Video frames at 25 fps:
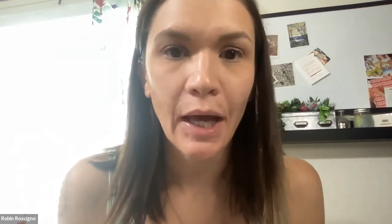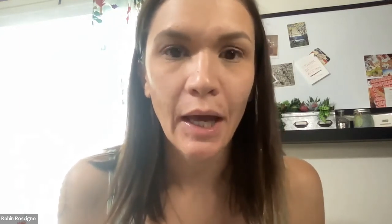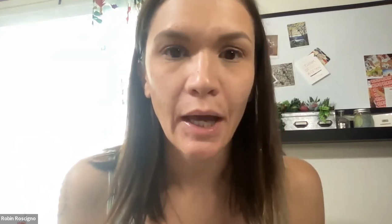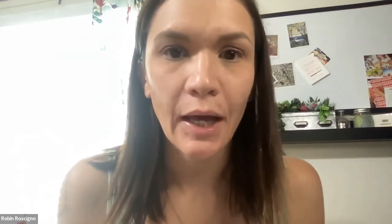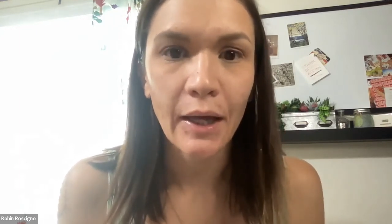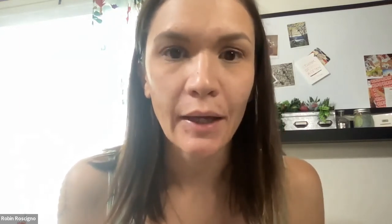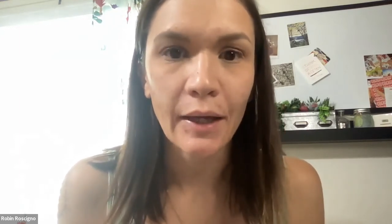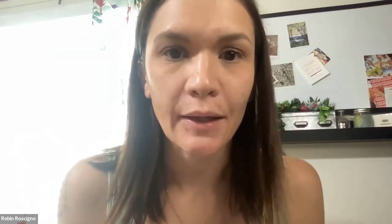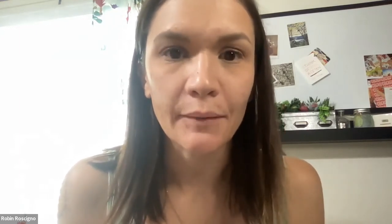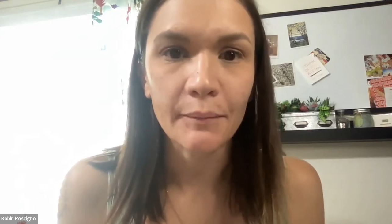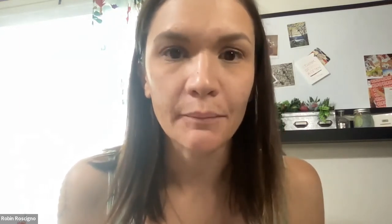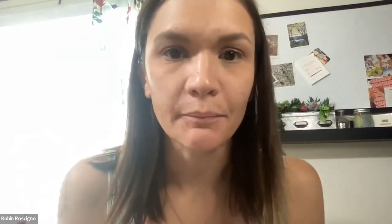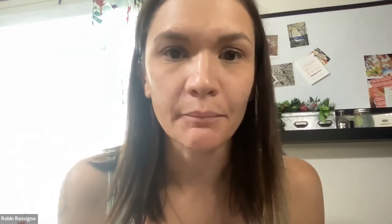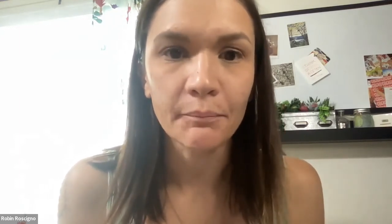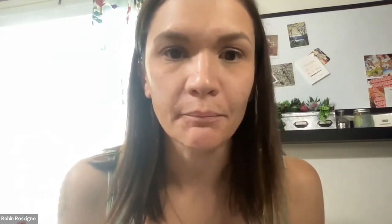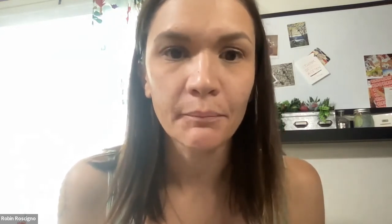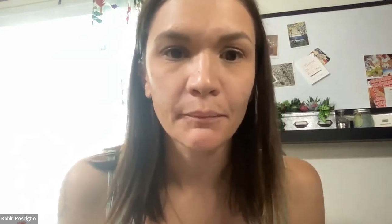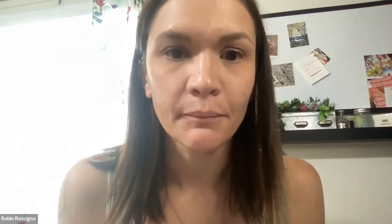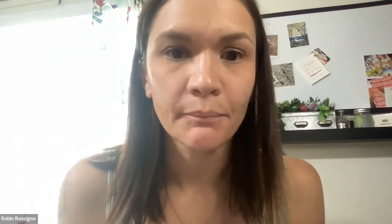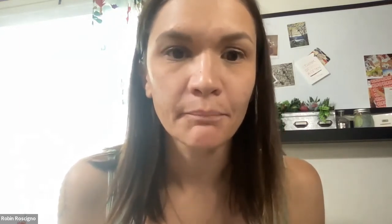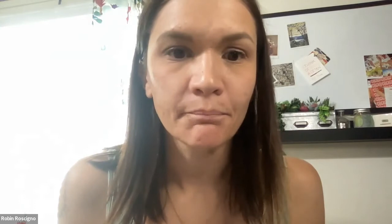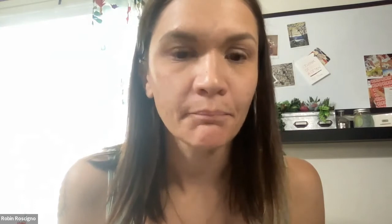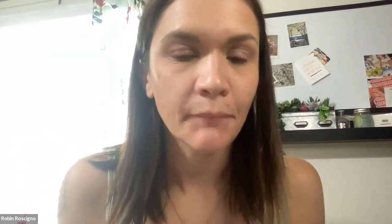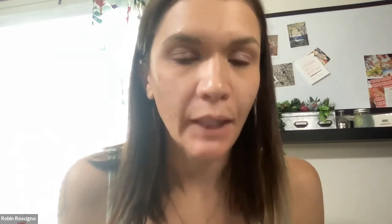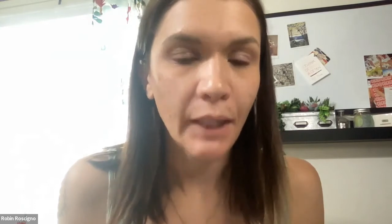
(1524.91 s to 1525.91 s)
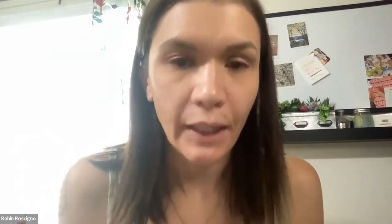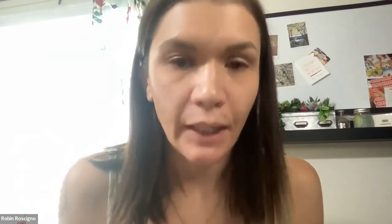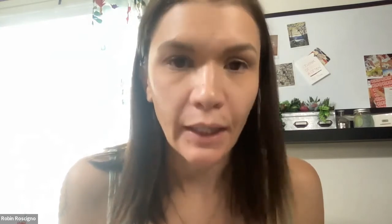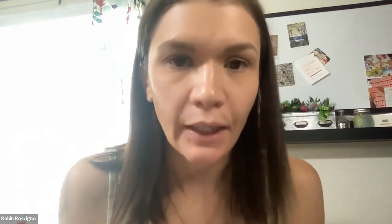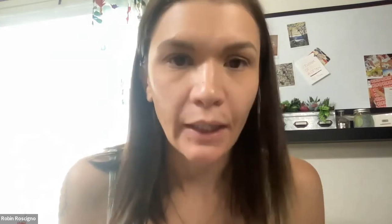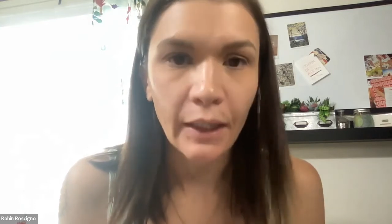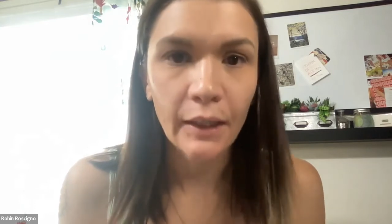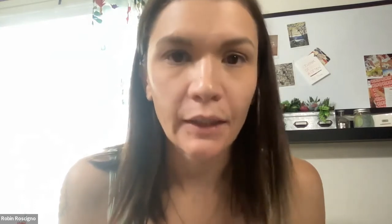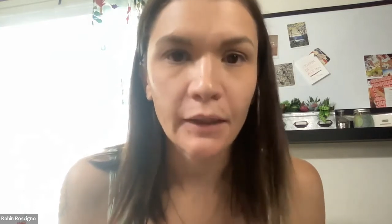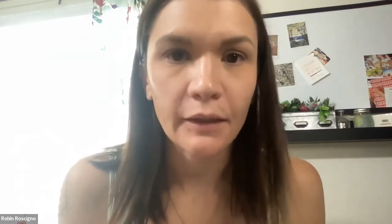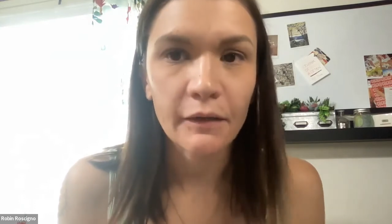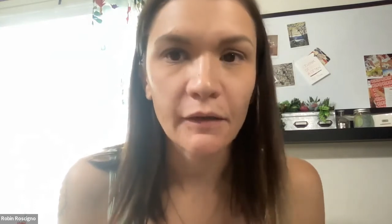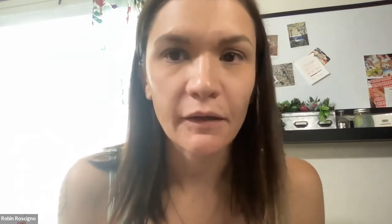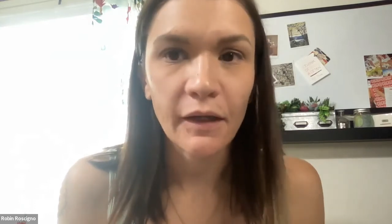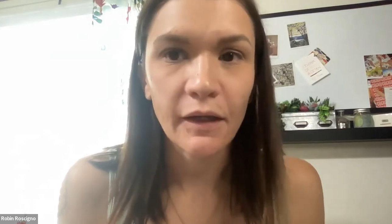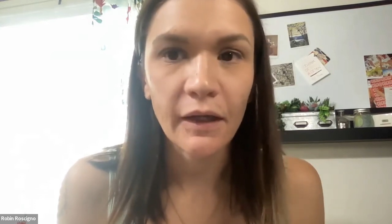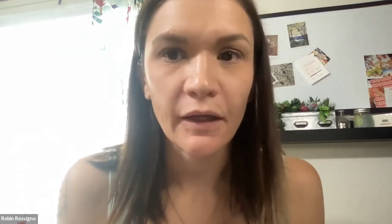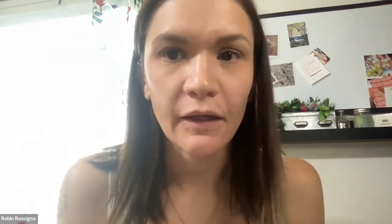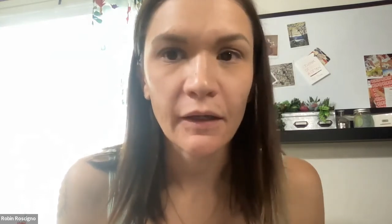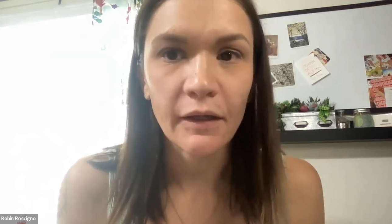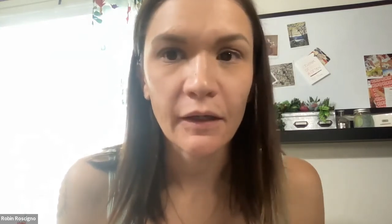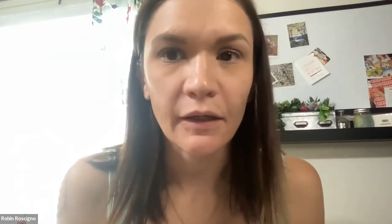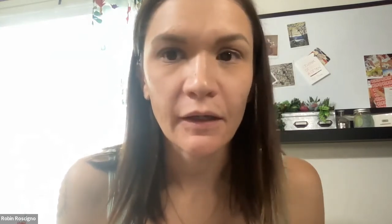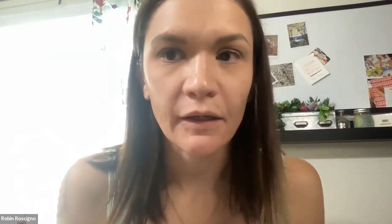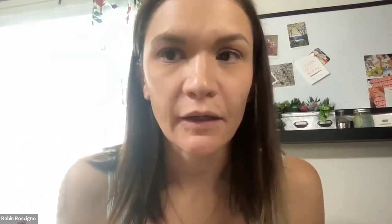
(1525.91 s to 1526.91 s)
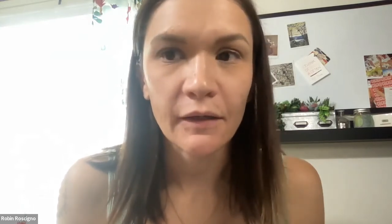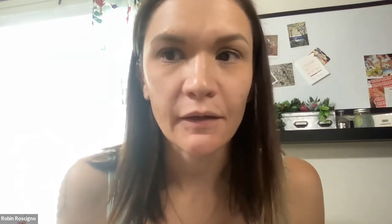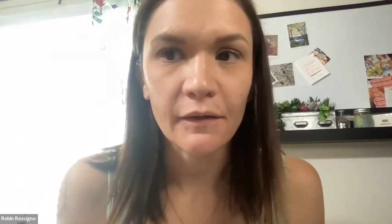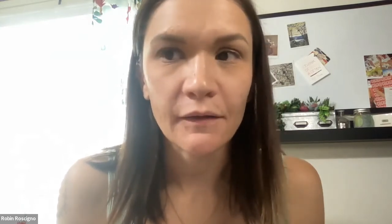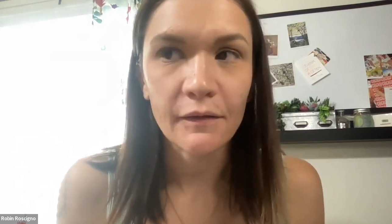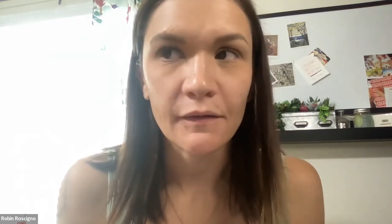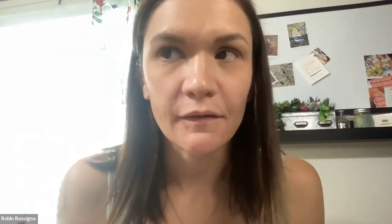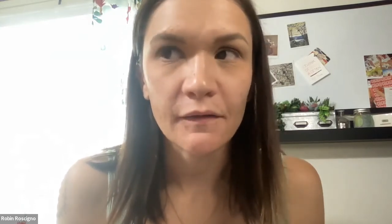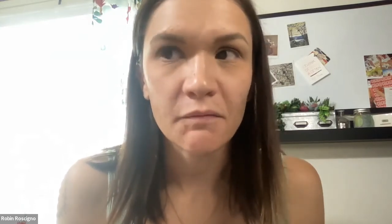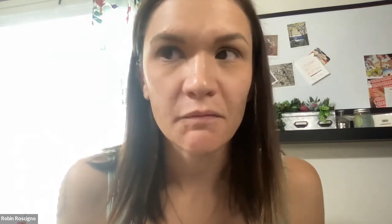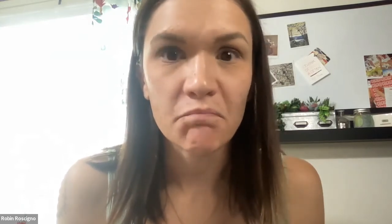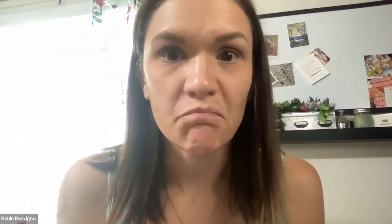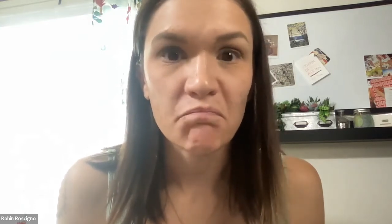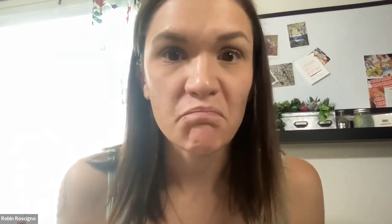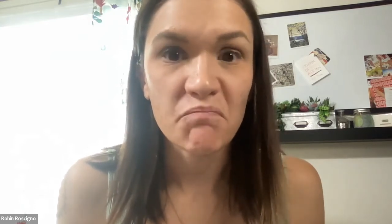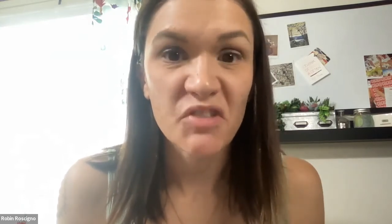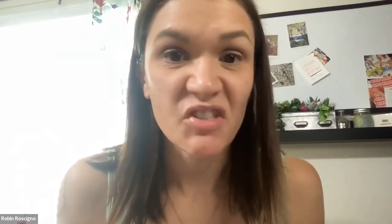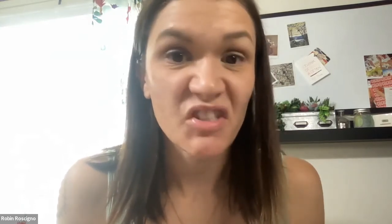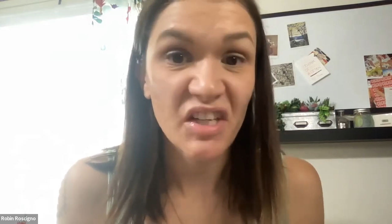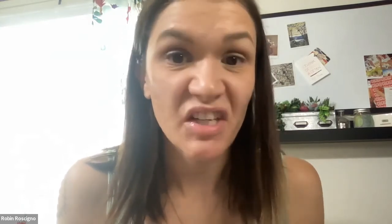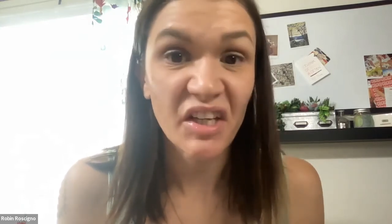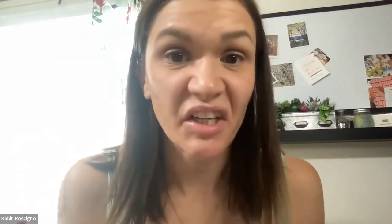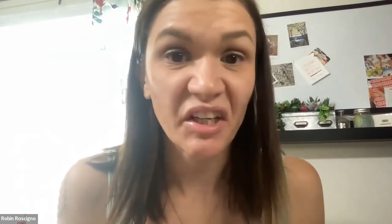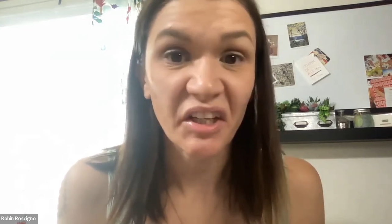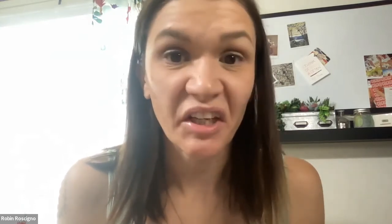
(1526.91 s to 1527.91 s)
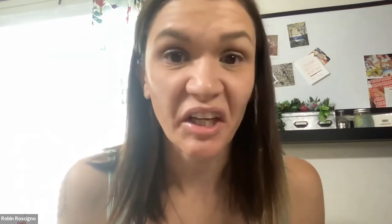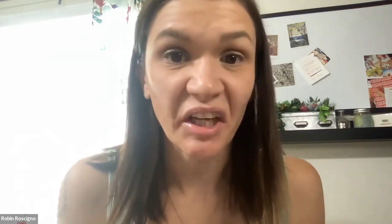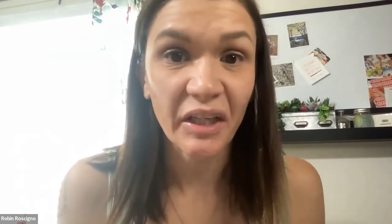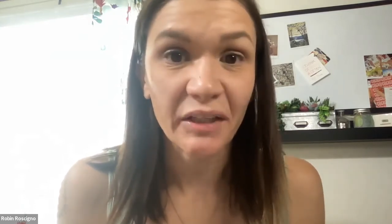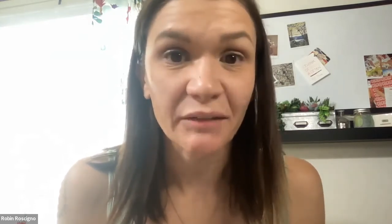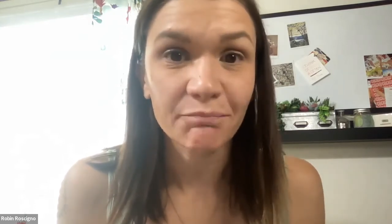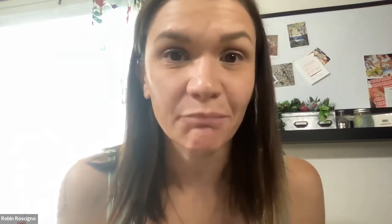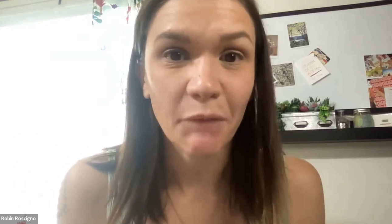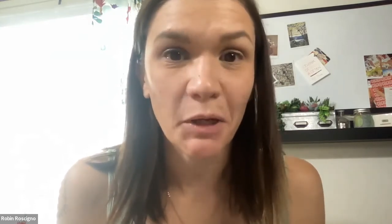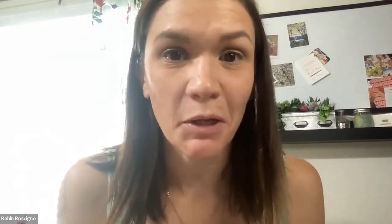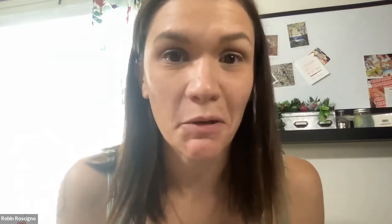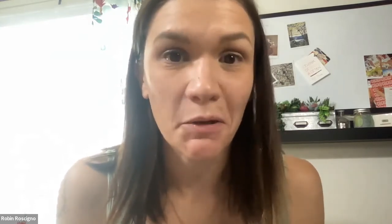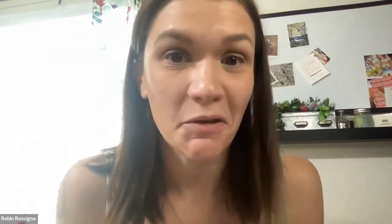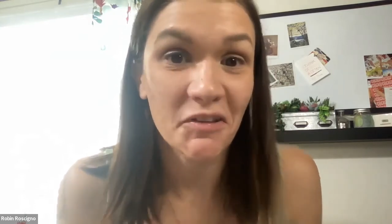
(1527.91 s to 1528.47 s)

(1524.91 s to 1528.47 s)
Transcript: And it is sickening.